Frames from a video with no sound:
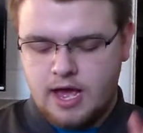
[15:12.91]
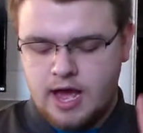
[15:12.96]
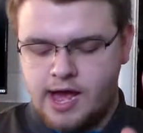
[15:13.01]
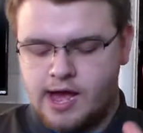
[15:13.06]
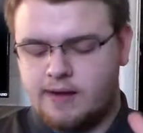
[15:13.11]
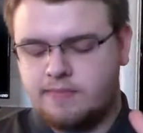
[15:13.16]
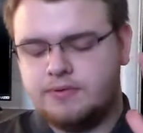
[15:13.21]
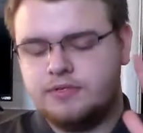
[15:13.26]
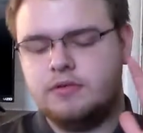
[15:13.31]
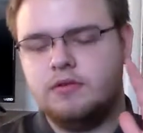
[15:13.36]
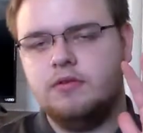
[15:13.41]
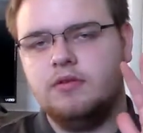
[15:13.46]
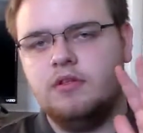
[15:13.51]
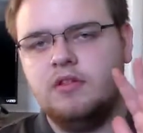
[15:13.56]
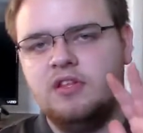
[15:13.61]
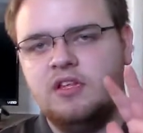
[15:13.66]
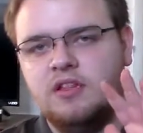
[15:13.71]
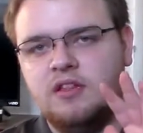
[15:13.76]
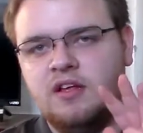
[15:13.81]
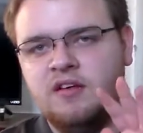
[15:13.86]

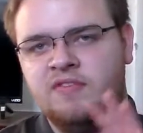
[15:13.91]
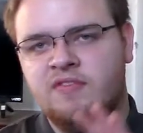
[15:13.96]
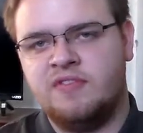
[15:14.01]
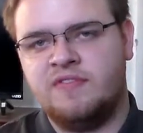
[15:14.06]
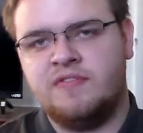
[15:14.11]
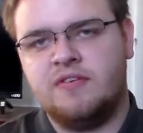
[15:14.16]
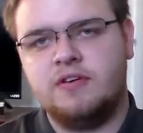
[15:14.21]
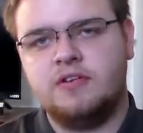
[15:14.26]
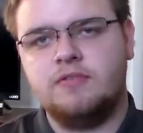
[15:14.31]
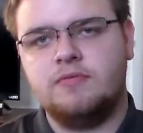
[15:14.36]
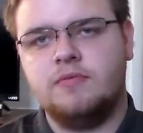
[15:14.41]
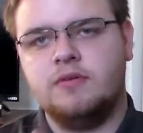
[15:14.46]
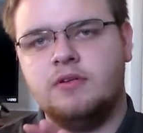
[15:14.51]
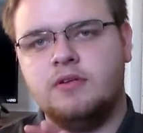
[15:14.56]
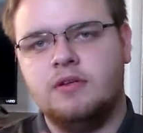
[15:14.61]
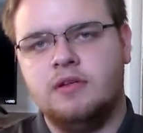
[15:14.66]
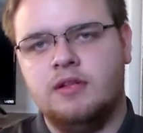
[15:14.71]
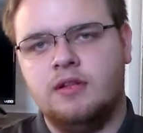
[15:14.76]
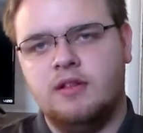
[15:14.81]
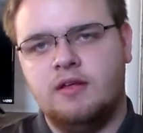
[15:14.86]
absolutely love the first
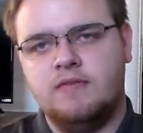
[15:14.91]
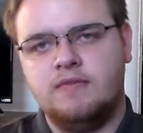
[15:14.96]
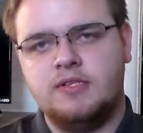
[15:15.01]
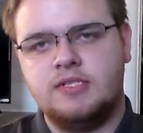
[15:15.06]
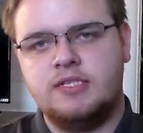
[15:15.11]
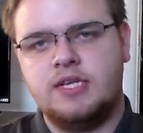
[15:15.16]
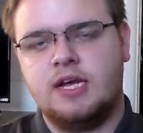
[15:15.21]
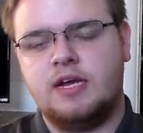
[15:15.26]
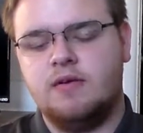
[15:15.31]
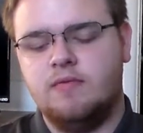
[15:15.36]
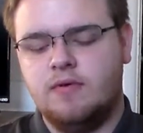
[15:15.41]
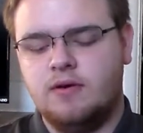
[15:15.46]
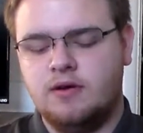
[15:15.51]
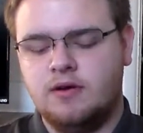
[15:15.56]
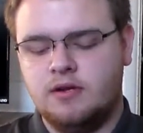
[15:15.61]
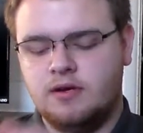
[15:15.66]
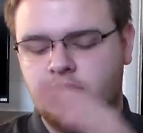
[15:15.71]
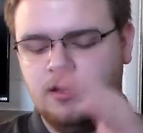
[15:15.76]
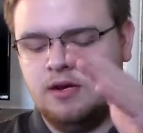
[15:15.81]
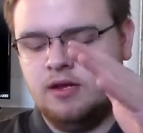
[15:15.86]
one, and I love the second
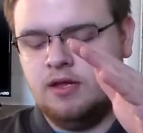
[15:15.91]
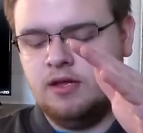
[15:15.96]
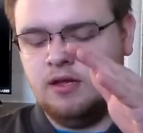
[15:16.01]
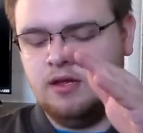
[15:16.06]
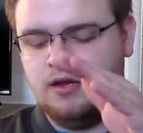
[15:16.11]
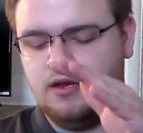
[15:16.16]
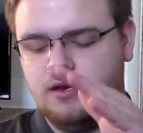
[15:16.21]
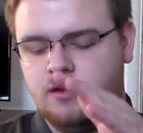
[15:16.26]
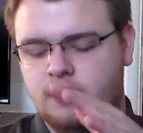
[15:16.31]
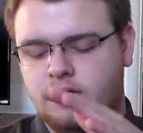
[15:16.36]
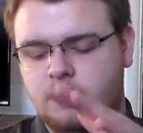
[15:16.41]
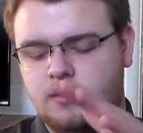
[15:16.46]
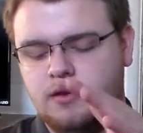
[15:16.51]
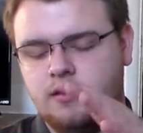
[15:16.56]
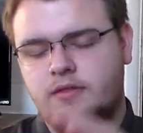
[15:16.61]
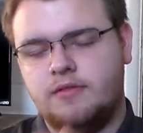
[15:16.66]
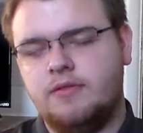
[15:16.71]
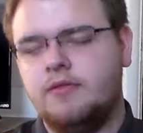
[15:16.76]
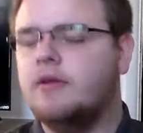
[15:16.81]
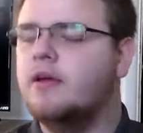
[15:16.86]
one, and
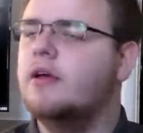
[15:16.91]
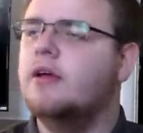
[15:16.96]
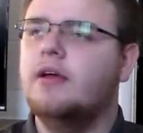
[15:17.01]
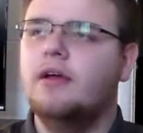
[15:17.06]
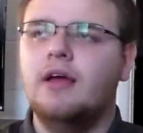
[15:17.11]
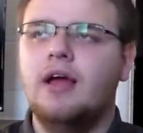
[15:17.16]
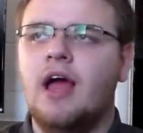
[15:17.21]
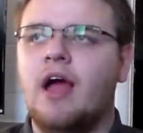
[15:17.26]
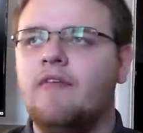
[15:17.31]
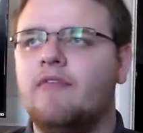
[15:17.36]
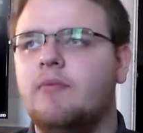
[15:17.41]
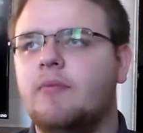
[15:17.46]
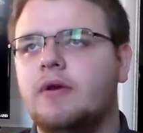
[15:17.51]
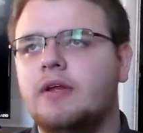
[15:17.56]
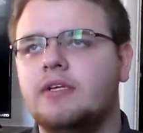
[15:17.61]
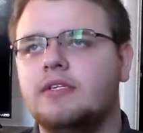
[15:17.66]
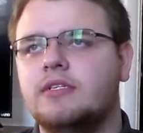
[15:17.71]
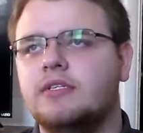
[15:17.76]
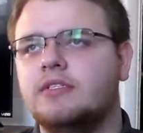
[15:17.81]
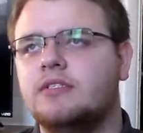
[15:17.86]

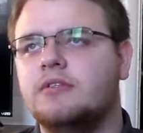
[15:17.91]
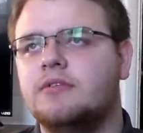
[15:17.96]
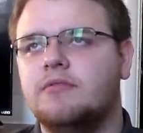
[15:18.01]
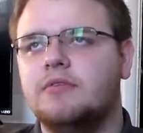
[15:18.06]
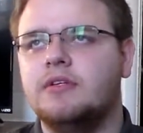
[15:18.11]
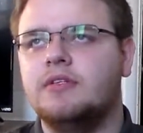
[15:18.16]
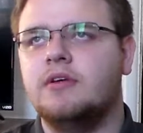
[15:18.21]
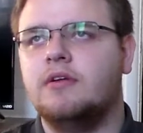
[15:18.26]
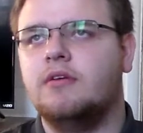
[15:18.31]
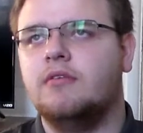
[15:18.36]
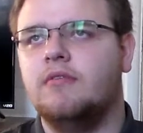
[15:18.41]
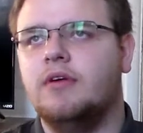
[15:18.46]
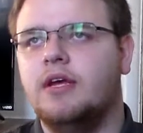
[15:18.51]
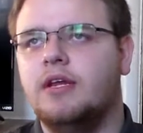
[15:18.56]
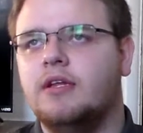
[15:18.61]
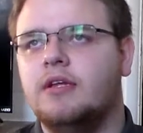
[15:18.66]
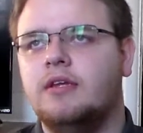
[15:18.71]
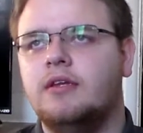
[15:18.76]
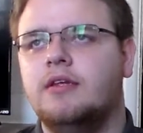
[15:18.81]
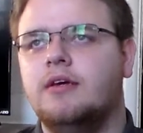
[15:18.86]
everybody says 3 is
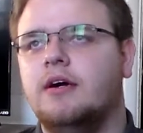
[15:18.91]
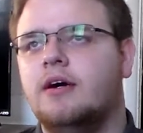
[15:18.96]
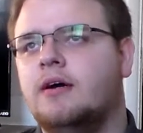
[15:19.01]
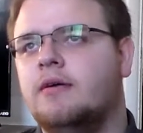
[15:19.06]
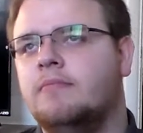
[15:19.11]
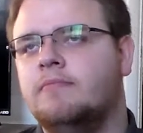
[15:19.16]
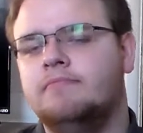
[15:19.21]
underrated.